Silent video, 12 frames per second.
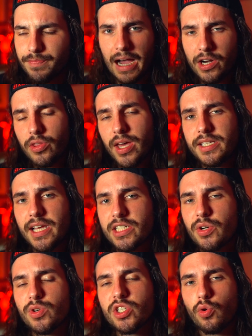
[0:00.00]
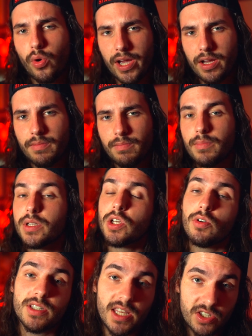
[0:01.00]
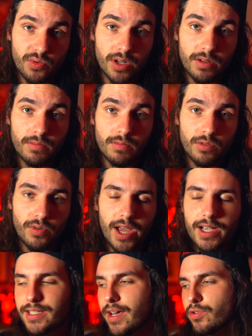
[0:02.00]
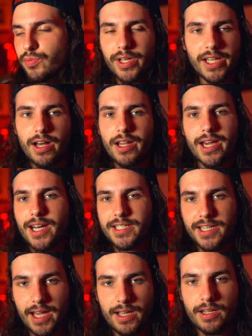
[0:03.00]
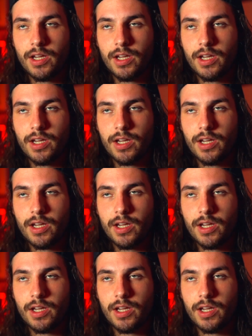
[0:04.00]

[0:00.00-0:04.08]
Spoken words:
I know that section was quick, but so is this one, right? Because that was really all I gotta say.